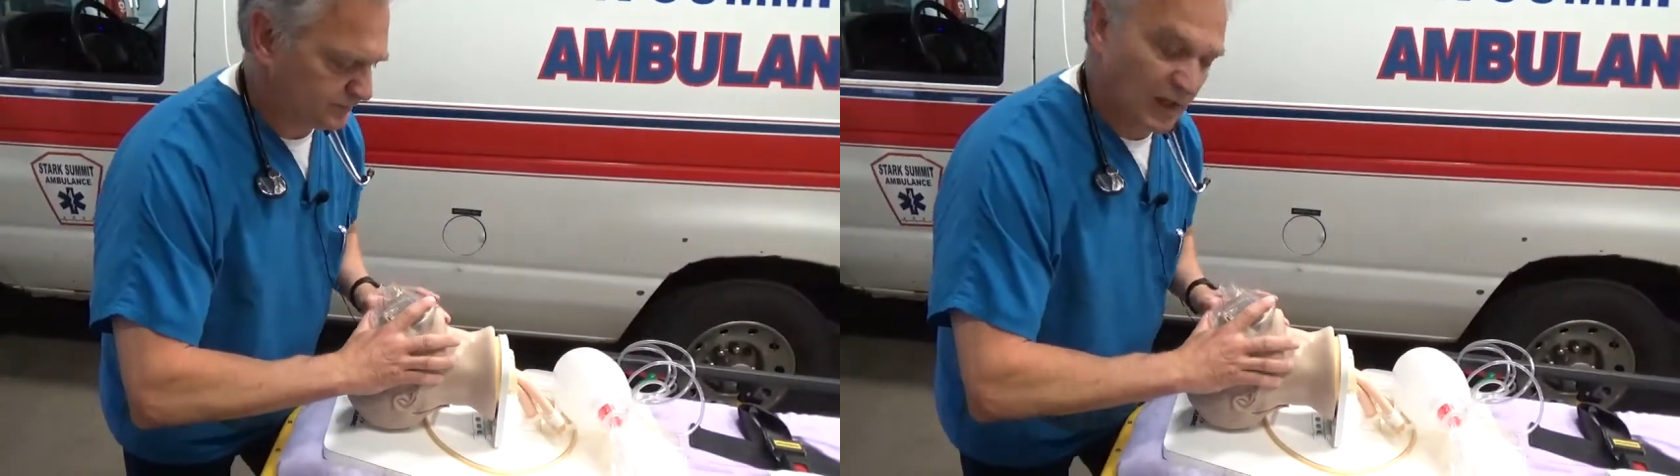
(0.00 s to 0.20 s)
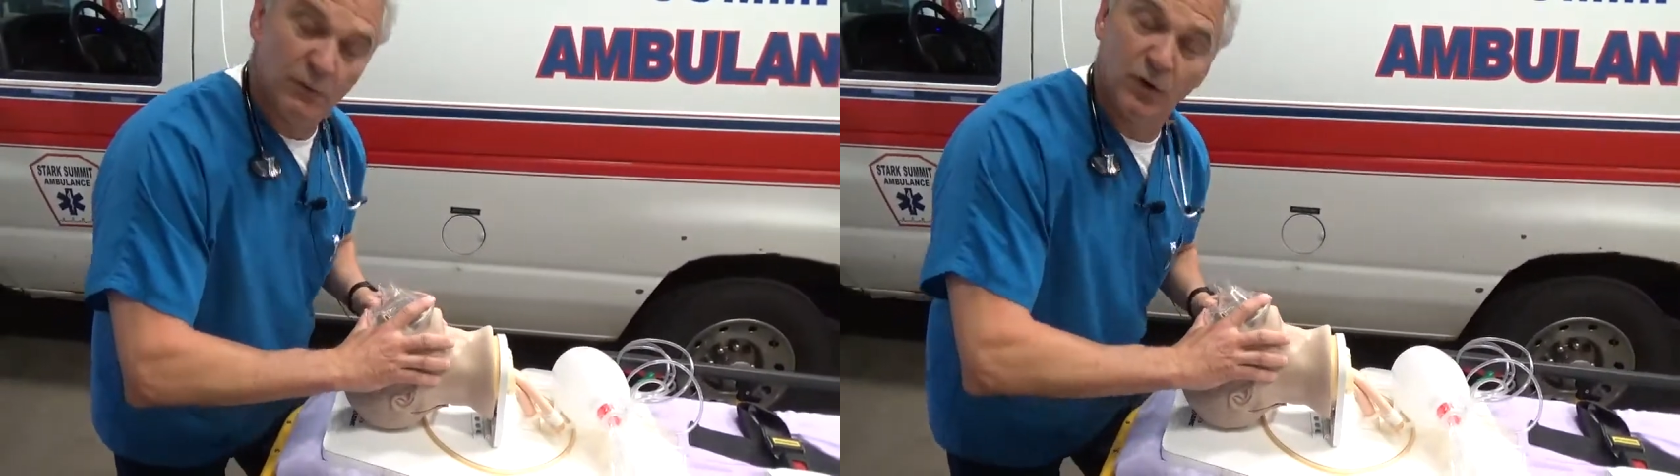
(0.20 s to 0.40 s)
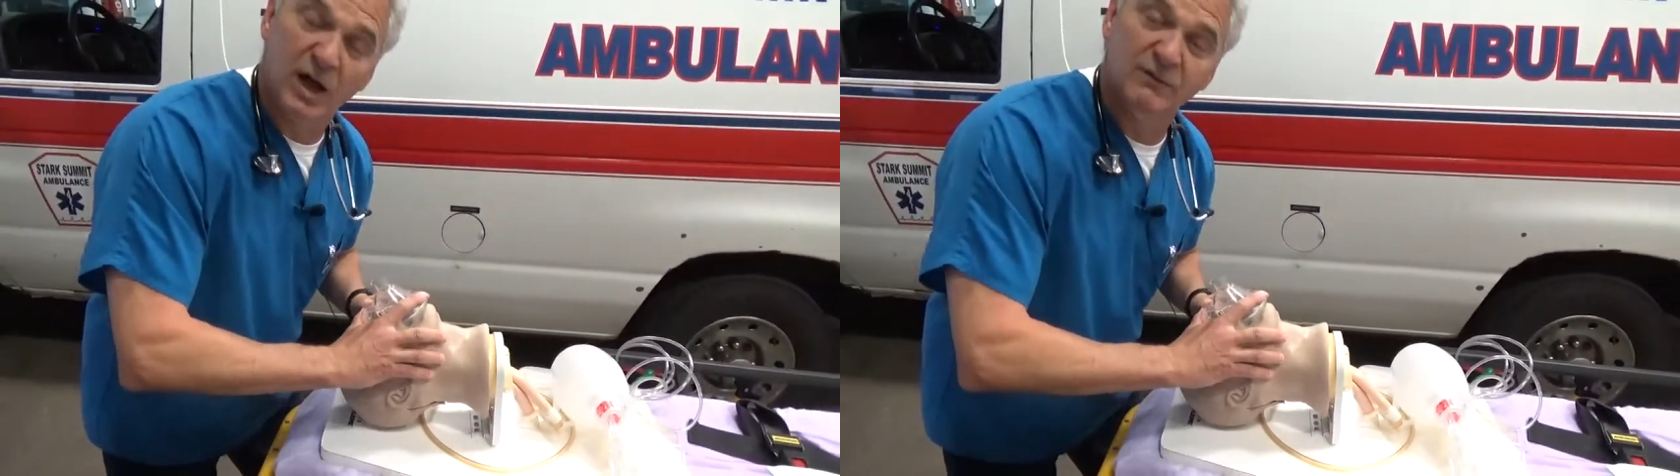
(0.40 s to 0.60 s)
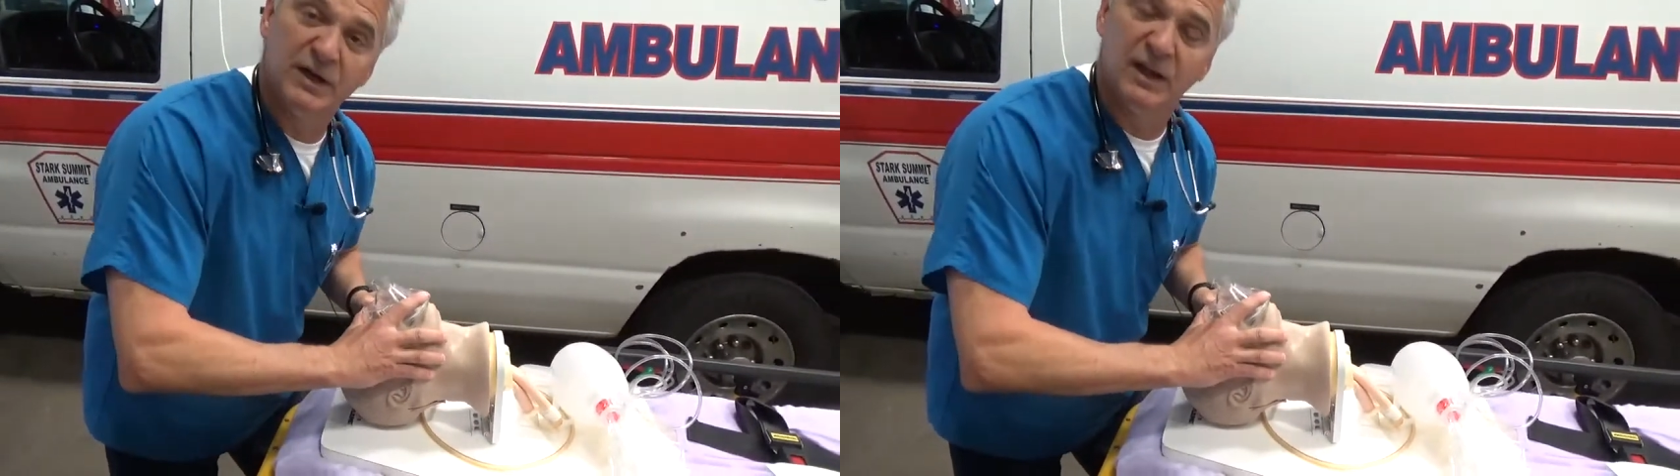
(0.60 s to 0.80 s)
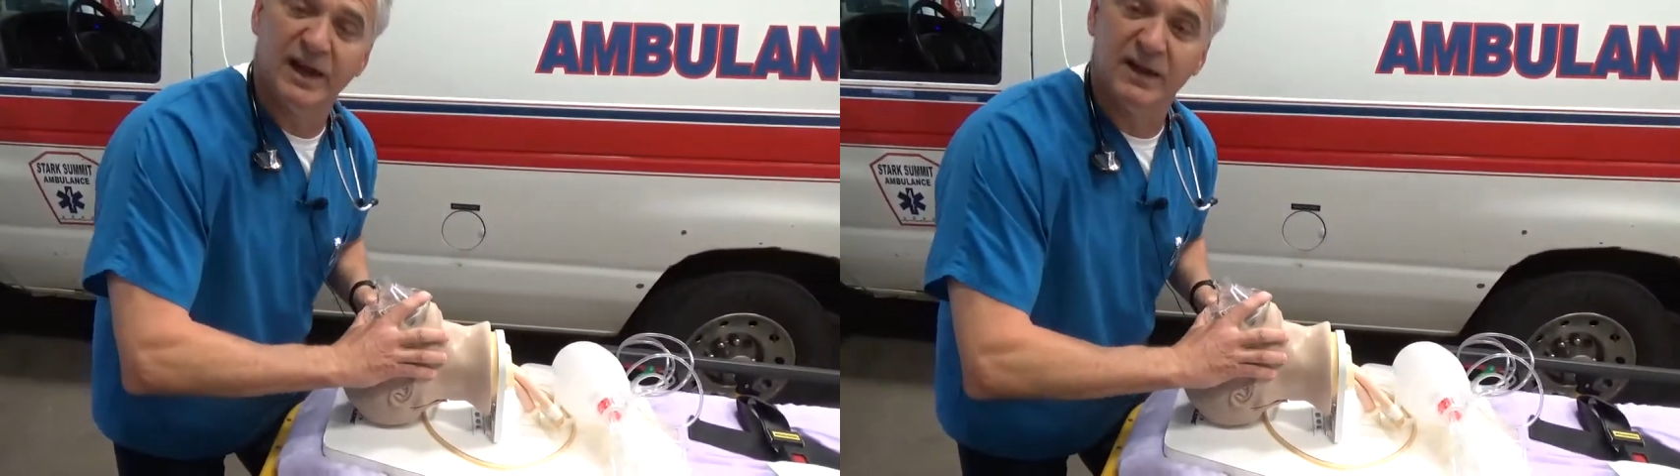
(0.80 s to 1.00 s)
and we're not
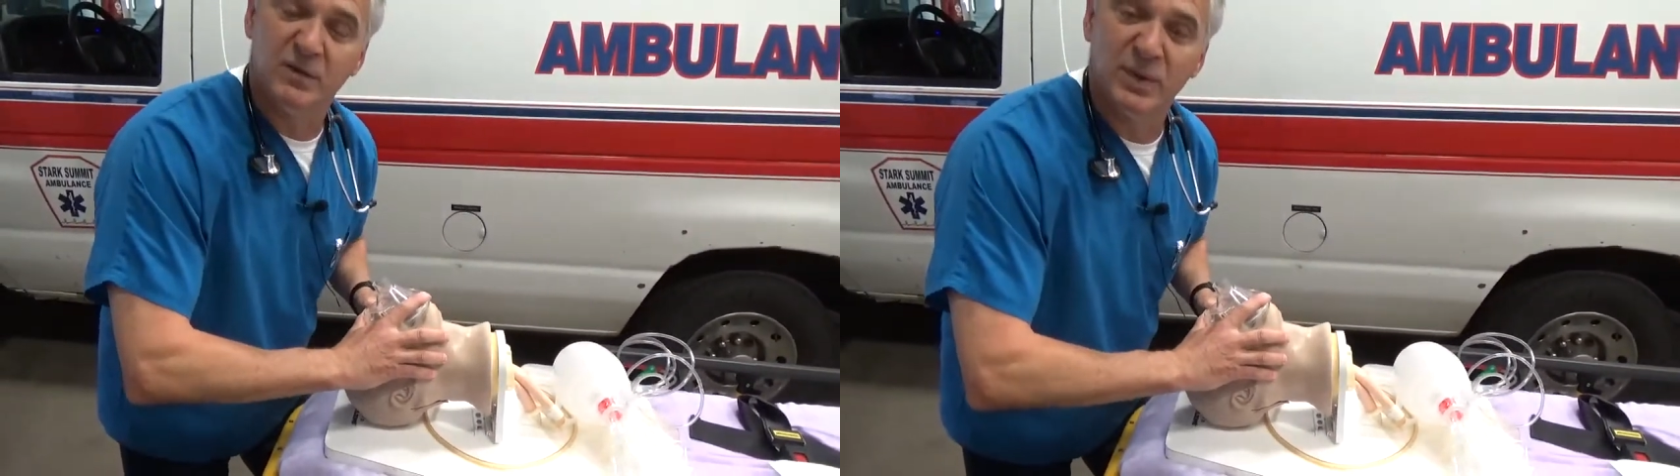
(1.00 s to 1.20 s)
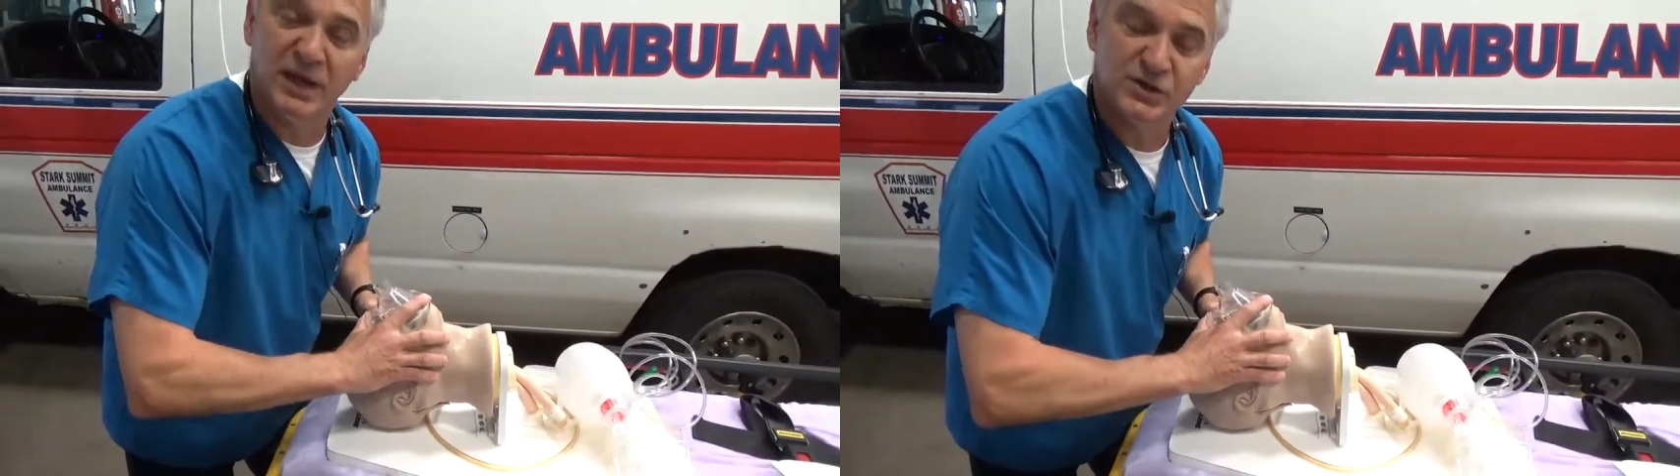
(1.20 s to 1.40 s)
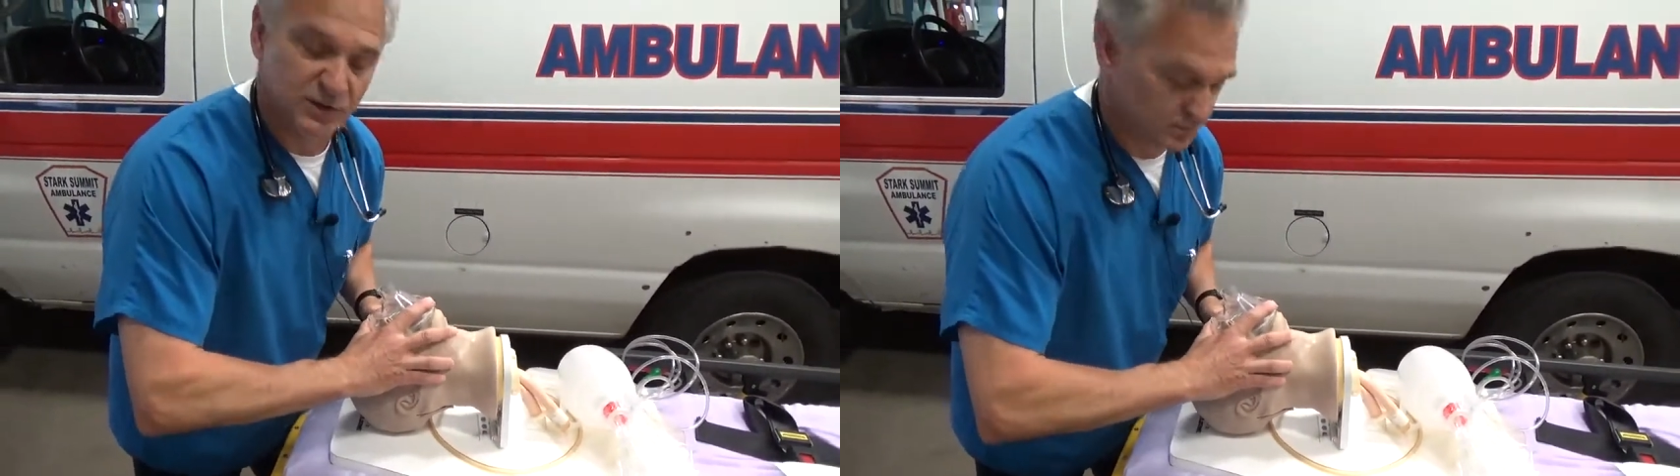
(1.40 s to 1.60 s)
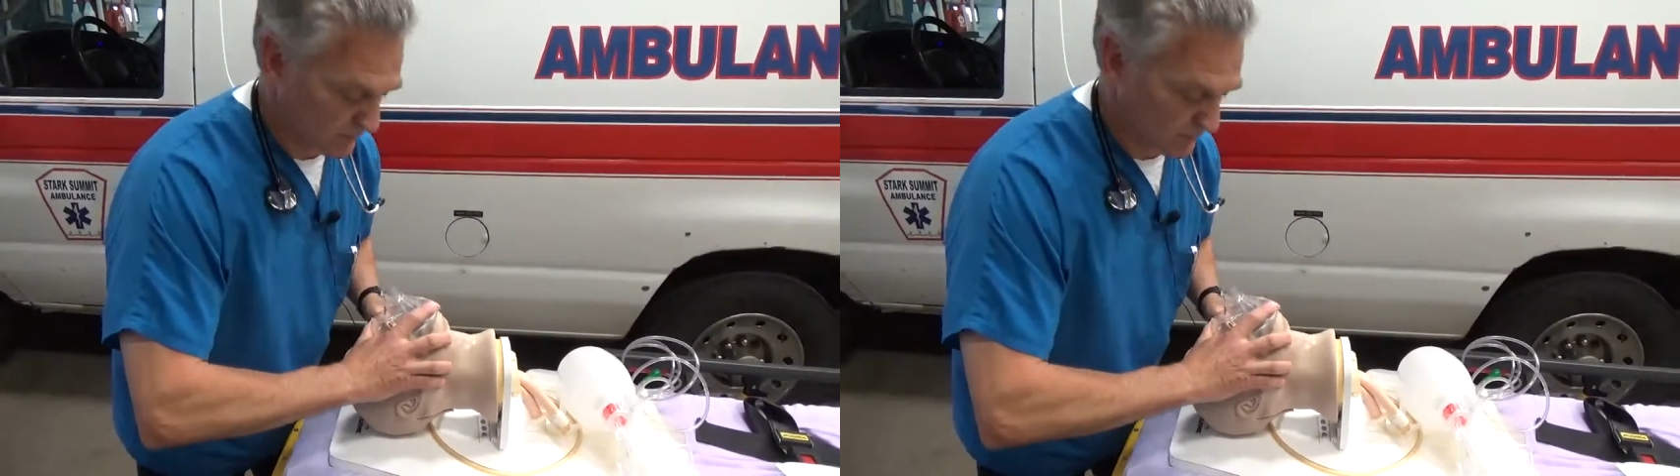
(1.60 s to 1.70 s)
ventilating the patient.